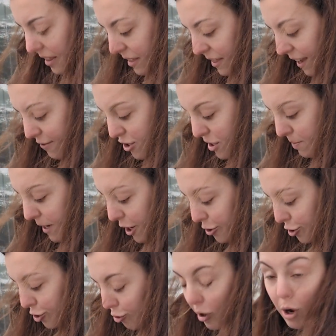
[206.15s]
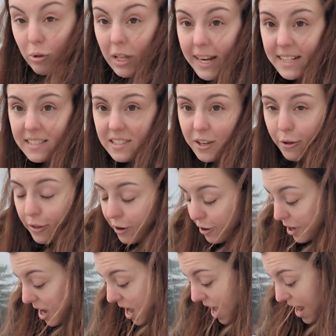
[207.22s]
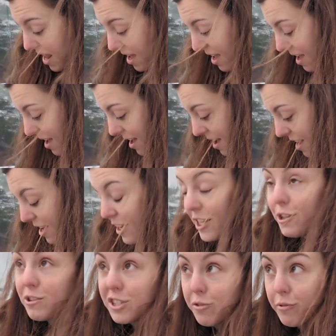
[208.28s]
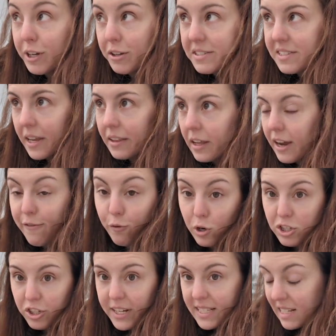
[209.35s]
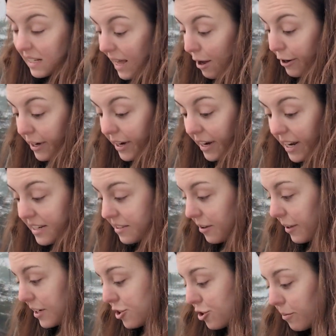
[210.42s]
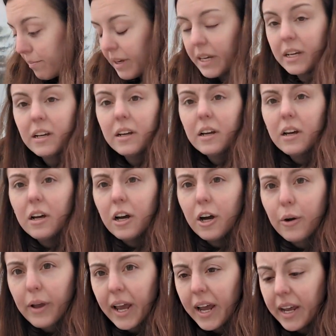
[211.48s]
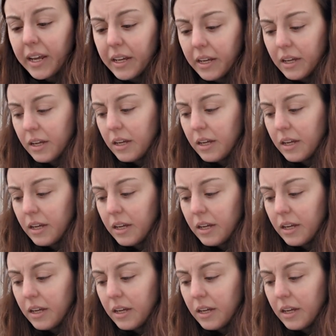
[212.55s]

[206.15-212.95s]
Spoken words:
they've just been under grow lights, so they're not used to real sunlight. Fortunately, it's cloudy today, so they should be okay.